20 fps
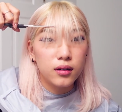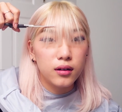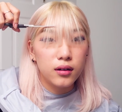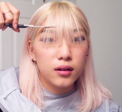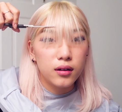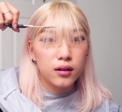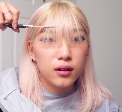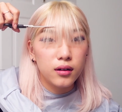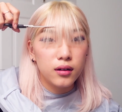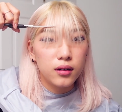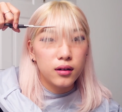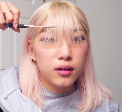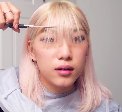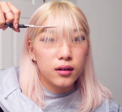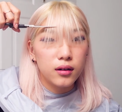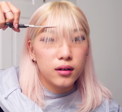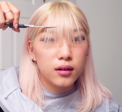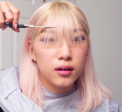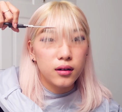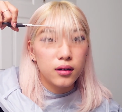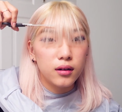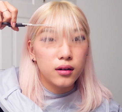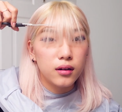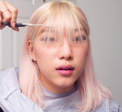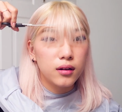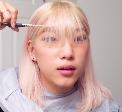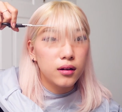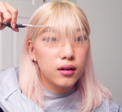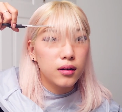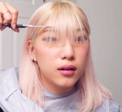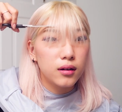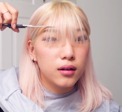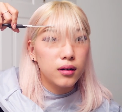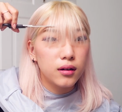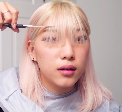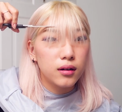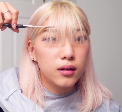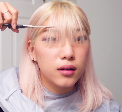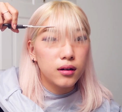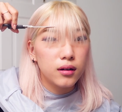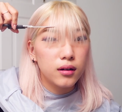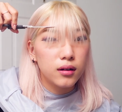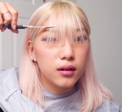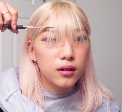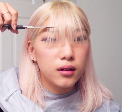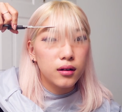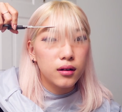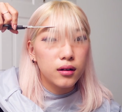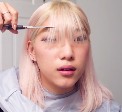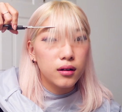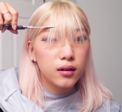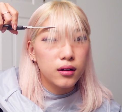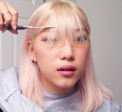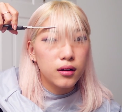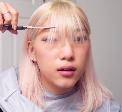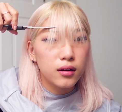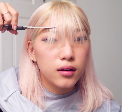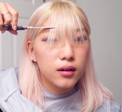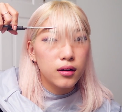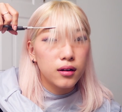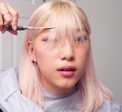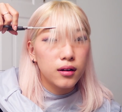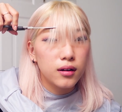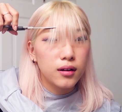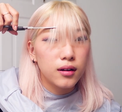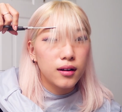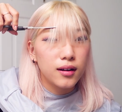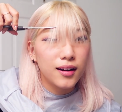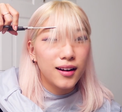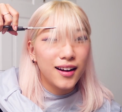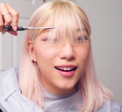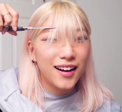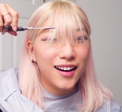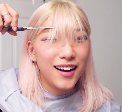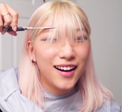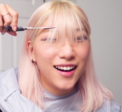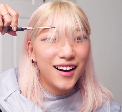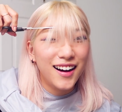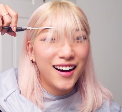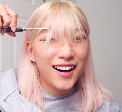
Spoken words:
[no speech]